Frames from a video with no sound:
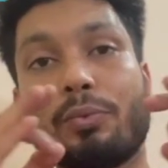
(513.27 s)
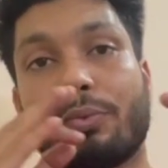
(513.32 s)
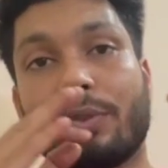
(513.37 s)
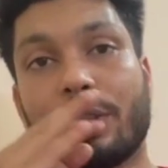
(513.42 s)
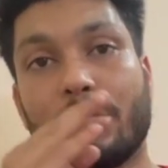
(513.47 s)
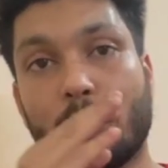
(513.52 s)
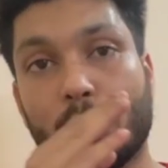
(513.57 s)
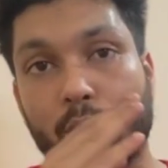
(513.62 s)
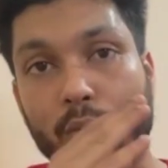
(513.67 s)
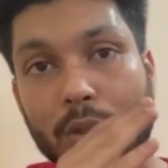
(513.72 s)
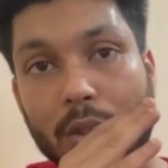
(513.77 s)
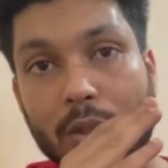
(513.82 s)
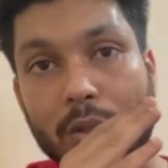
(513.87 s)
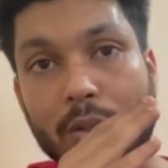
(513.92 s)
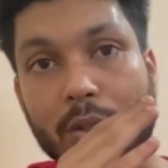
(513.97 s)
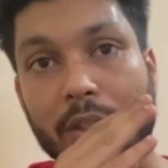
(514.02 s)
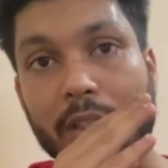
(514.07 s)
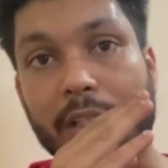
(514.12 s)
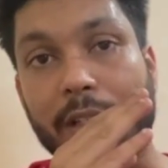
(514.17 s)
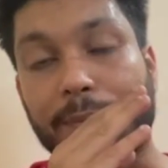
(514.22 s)

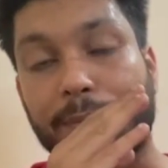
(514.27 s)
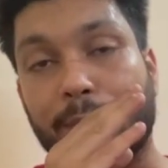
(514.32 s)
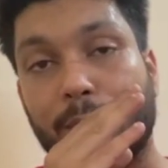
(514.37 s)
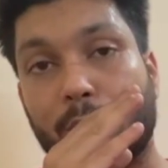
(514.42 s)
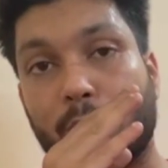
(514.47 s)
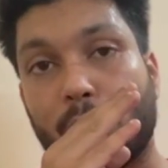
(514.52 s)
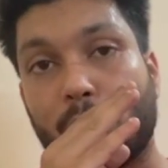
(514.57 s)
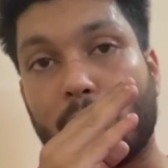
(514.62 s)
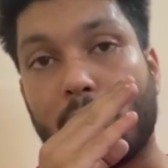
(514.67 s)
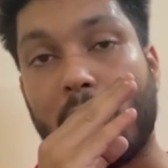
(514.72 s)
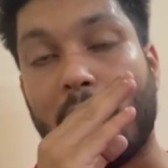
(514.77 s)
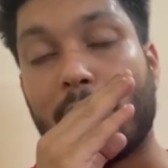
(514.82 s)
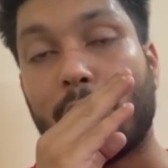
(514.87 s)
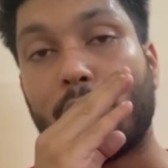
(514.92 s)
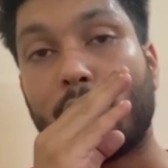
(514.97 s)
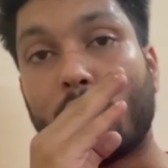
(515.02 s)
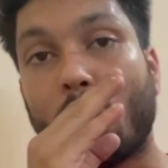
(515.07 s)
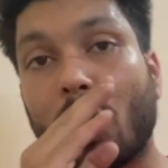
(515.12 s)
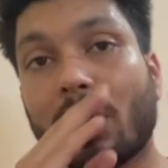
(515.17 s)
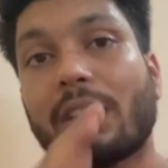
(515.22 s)
if you are
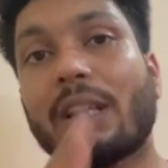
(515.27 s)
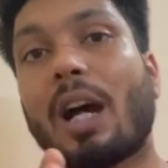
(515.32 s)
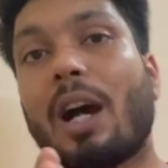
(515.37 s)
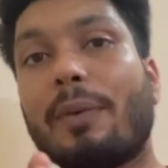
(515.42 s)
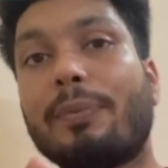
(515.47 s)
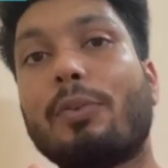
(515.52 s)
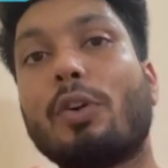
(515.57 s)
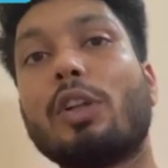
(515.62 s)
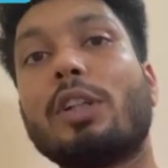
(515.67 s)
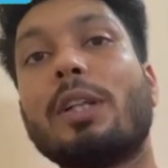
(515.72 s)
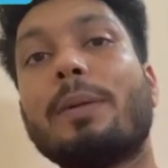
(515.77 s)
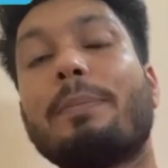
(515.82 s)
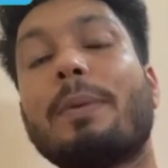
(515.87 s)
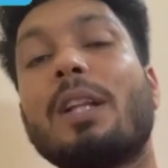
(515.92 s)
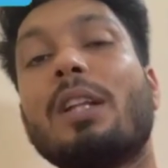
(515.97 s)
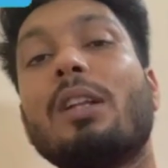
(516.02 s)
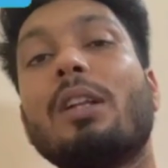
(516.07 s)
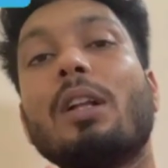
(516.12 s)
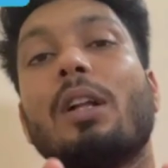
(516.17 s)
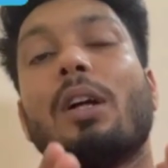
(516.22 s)
not
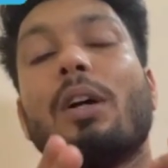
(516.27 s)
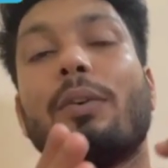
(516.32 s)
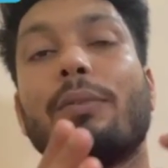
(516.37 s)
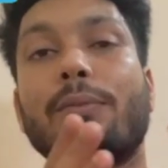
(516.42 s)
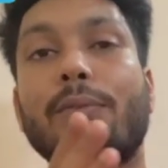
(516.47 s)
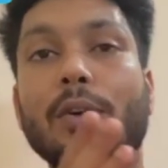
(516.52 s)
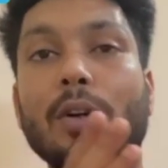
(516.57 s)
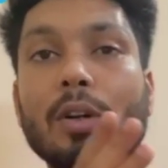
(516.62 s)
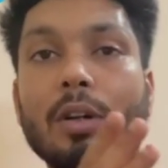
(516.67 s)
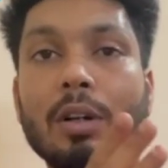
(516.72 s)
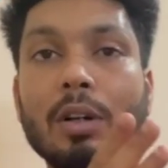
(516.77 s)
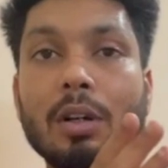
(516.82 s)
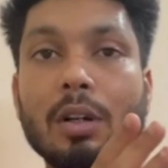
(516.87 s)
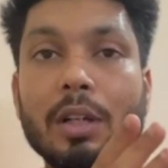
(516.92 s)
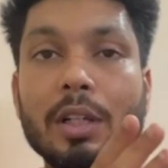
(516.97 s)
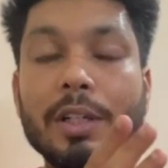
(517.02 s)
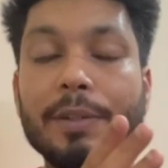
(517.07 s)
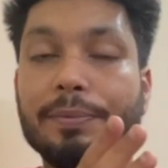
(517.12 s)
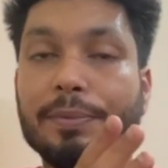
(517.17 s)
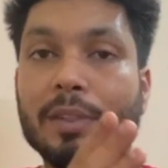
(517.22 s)
affordable for
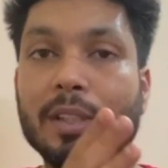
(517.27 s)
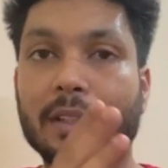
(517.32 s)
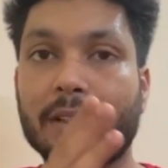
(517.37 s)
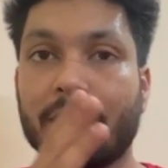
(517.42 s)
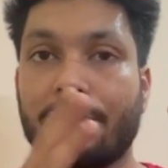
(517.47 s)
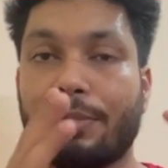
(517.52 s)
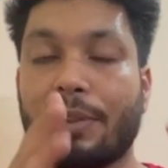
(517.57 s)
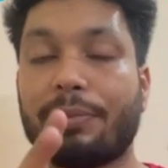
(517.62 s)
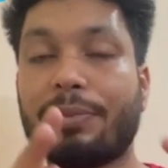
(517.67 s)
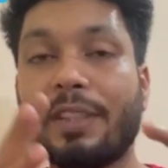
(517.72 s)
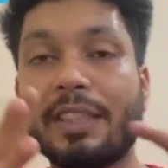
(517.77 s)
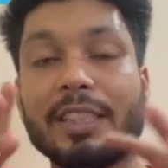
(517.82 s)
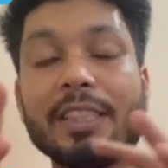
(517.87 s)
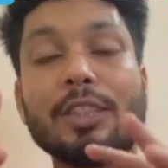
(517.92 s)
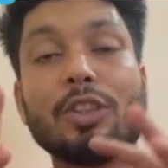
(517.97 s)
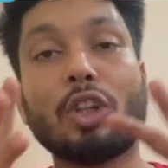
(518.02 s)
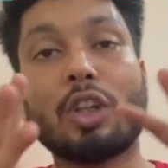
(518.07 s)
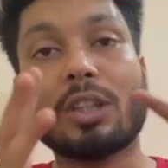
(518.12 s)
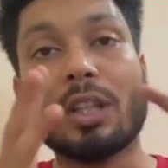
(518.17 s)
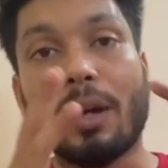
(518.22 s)
if the fees
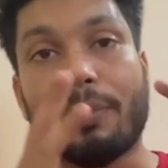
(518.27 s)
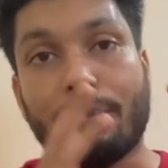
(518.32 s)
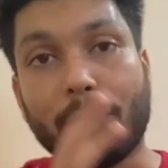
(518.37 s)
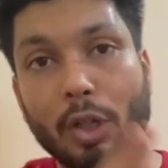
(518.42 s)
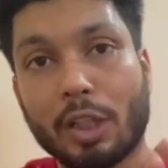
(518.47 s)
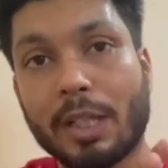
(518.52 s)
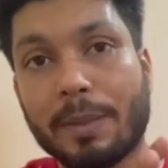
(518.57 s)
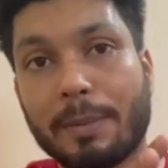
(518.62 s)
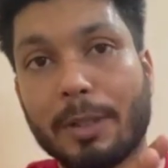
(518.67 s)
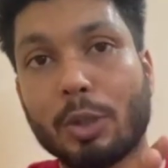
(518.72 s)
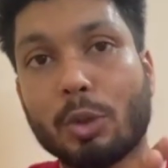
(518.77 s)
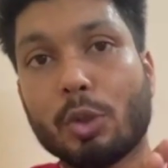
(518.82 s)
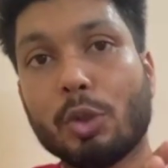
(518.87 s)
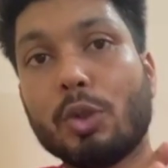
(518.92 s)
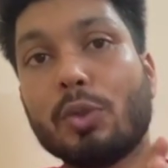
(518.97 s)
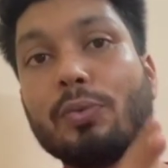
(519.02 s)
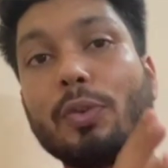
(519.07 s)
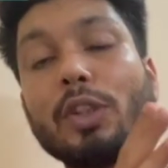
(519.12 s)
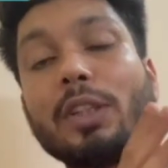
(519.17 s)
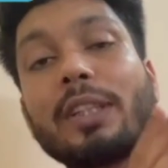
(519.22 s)
is not affordable to
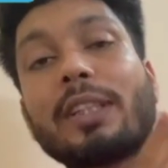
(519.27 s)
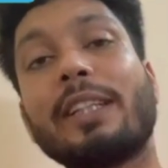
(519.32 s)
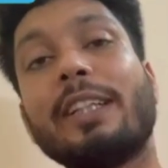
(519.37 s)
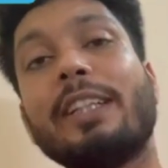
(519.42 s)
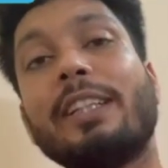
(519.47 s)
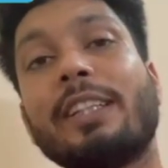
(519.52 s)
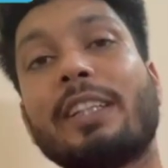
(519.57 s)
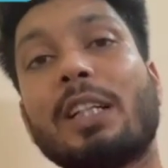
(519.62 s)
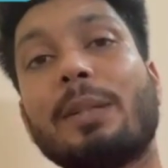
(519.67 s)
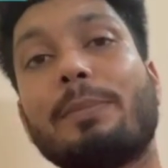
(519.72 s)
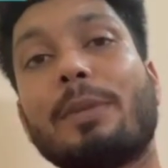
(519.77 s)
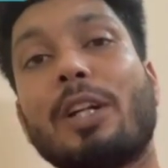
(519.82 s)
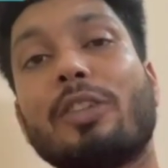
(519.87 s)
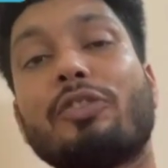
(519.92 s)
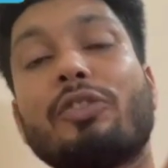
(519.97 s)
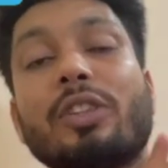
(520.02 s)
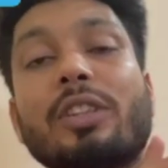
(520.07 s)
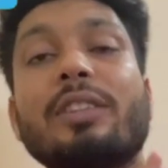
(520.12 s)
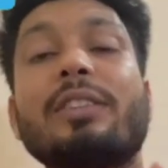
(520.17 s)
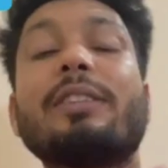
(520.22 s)
you for the clinical
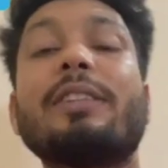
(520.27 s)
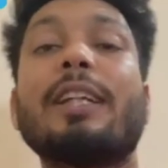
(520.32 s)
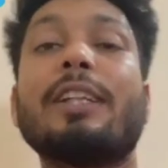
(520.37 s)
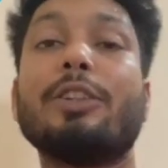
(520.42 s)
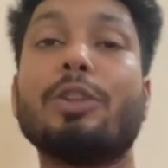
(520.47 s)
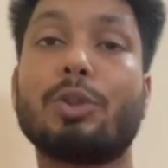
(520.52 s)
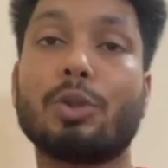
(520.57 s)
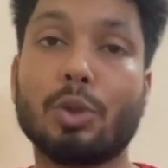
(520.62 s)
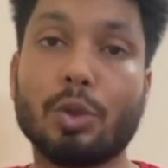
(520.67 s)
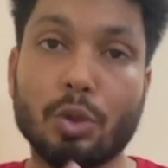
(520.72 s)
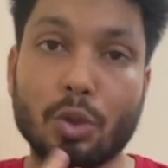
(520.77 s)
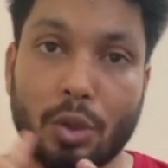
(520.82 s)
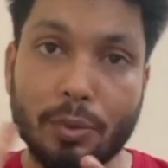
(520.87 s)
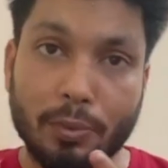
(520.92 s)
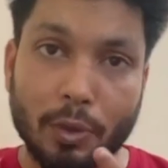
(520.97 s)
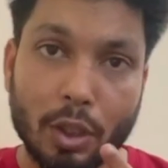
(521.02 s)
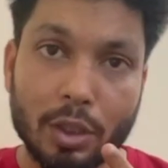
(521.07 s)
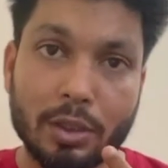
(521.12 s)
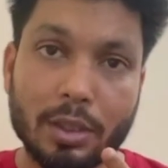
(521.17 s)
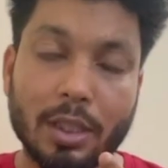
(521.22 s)
branches, then you should go
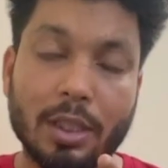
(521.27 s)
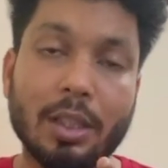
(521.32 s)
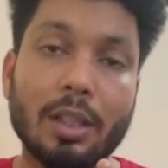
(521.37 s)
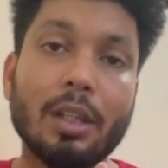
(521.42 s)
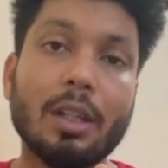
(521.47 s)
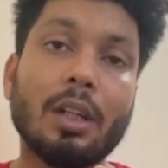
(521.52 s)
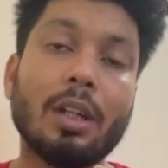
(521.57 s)
for the